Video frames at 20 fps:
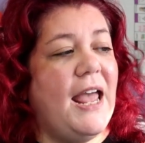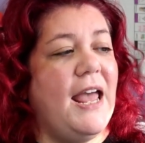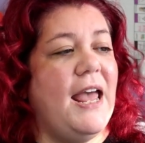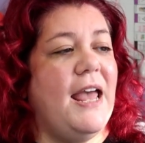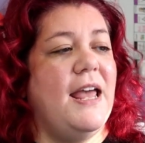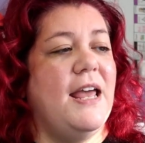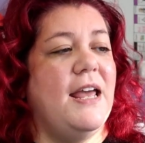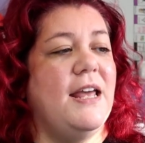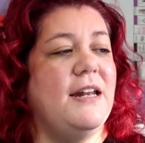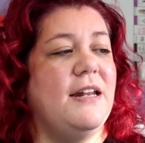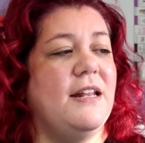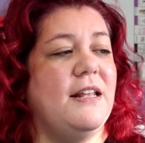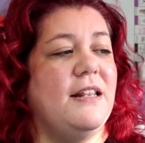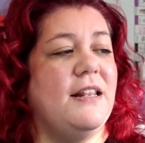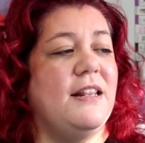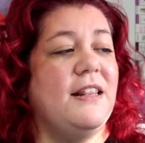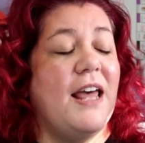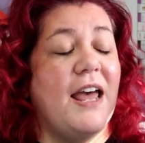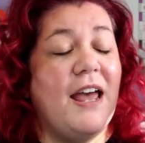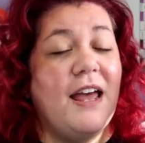And
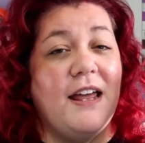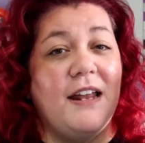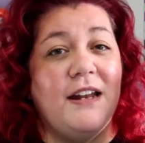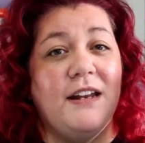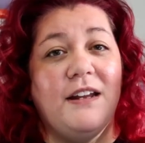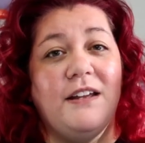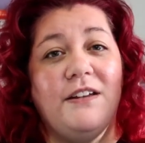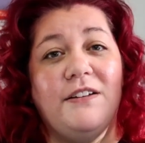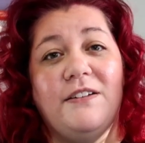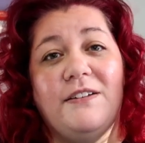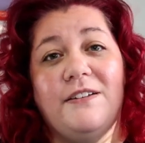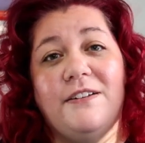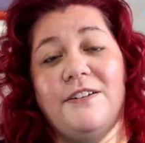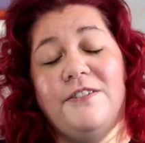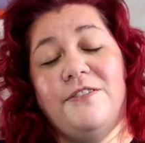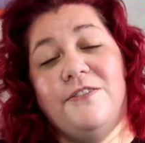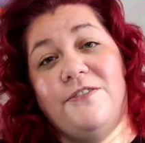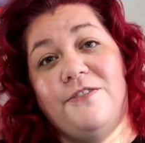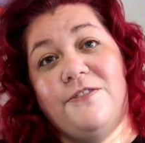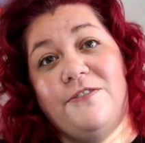then
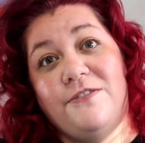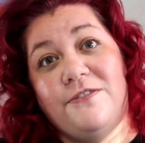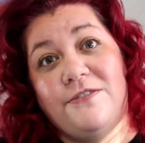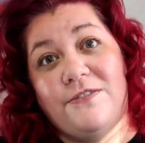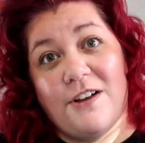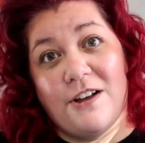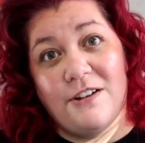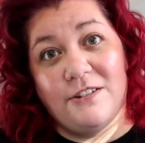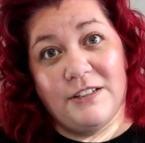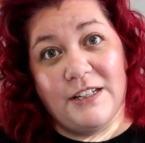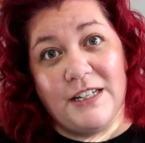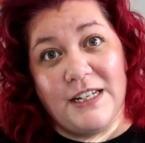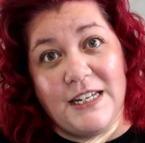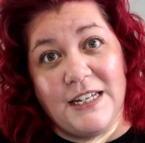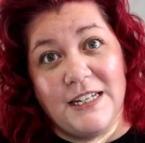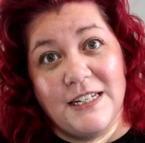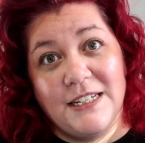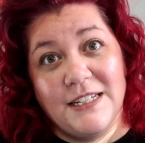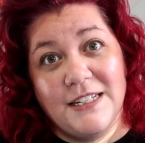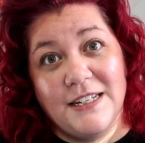
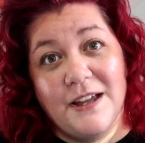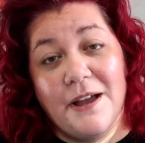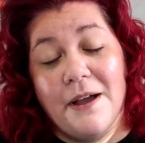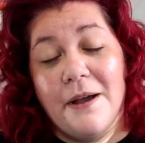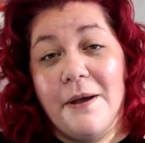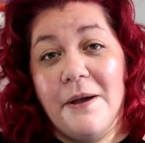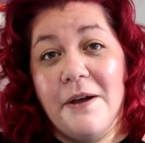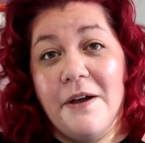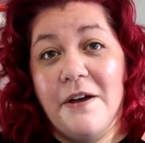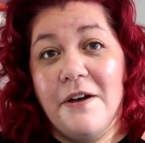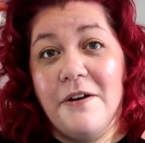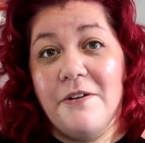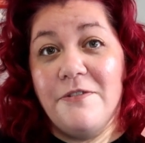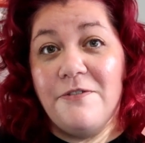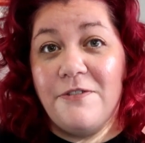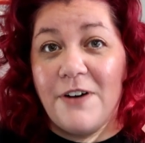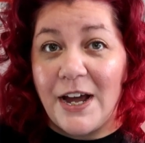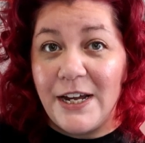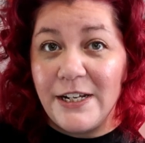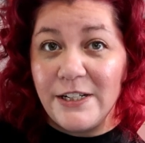Fenli
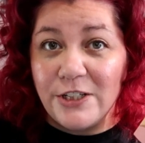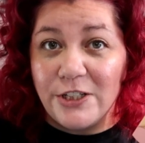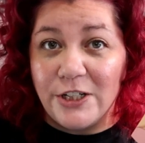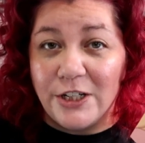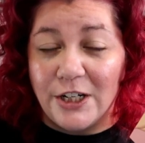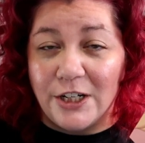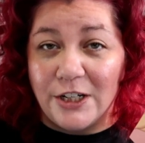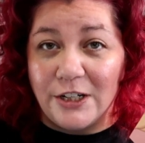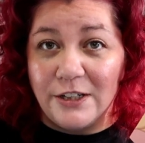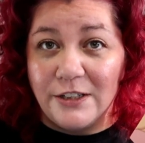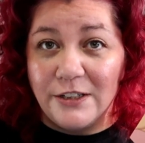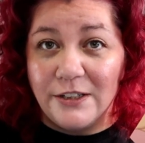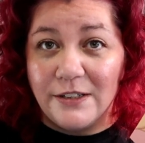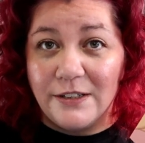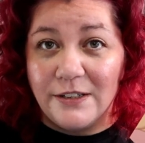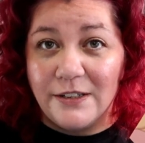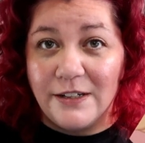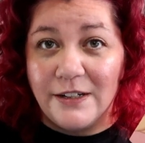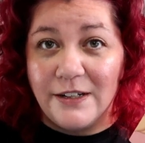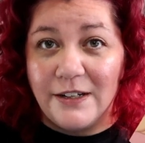finds her
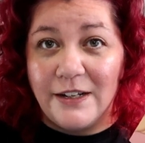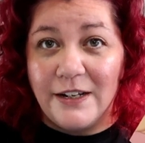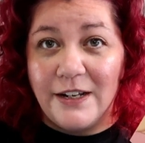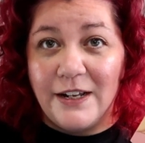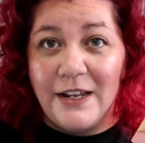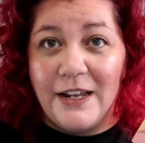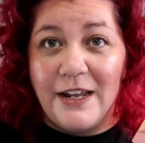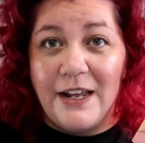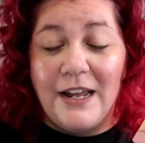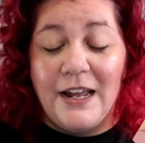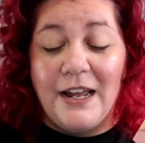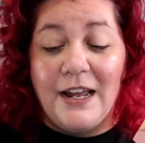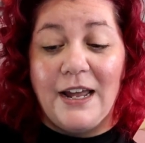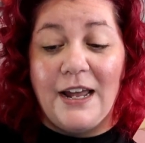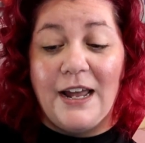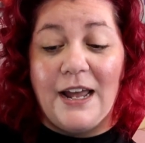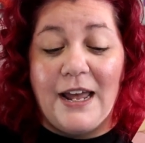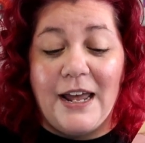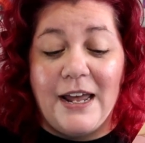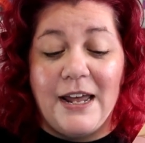
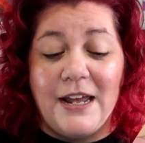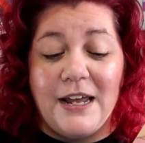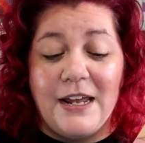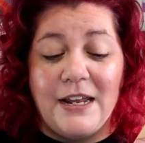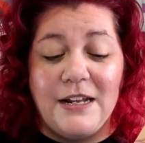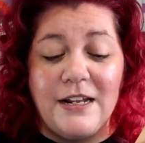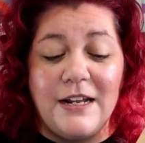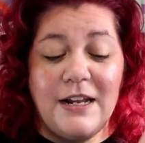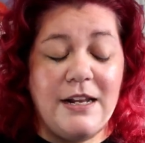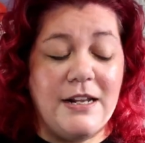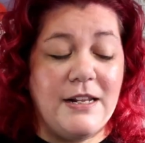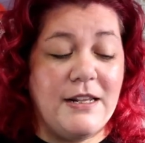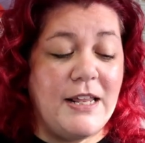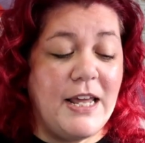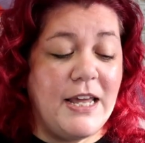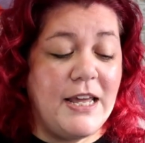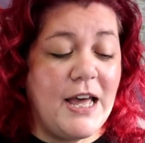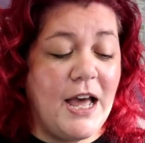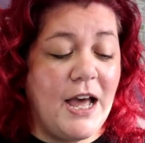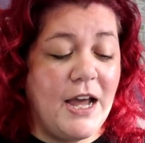and
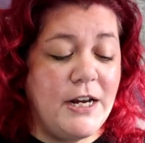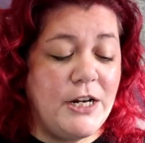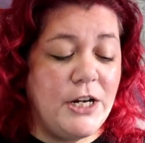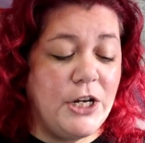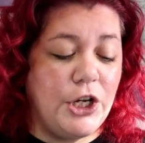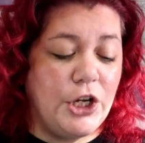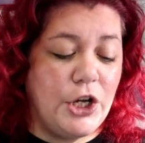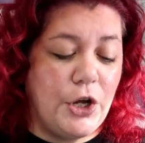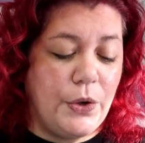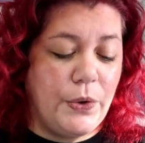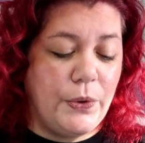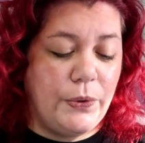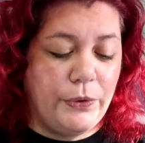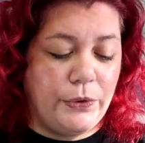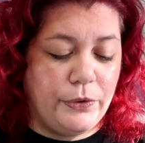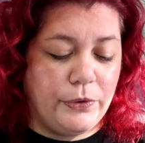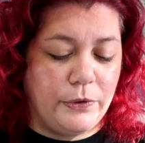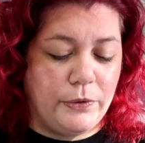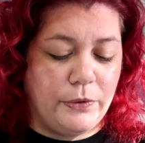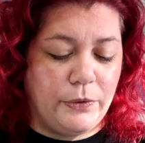they kind of go
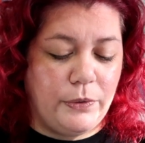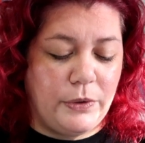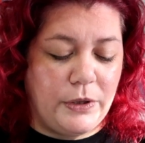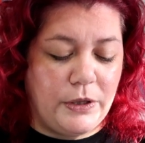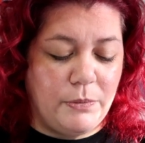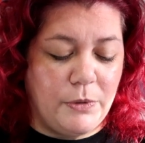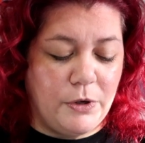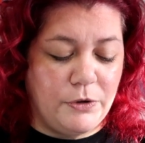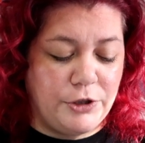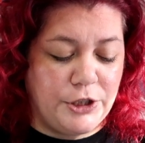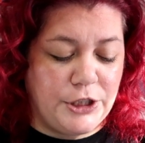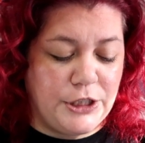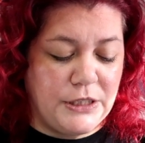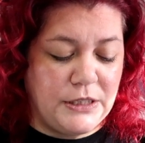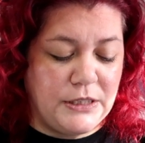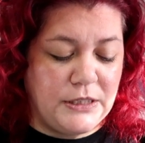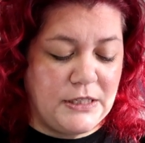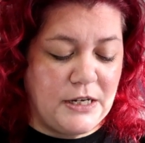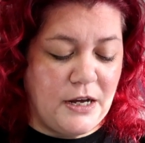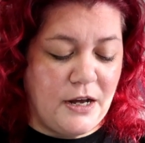through the
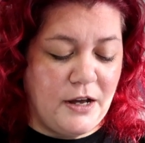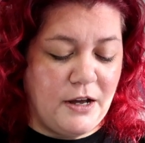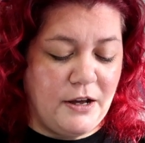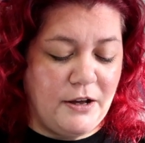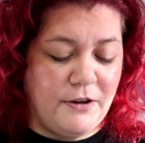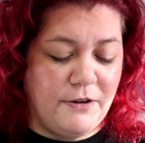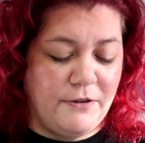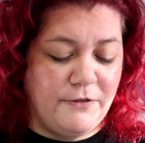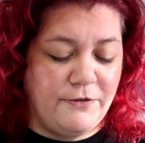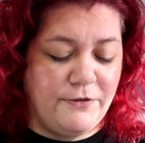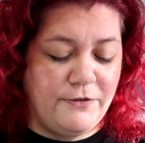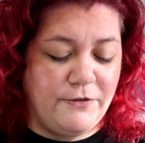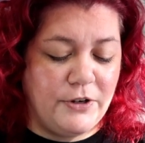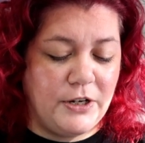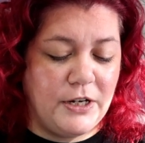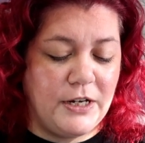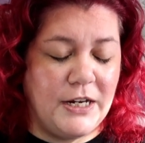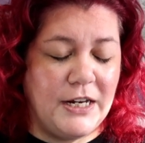motions of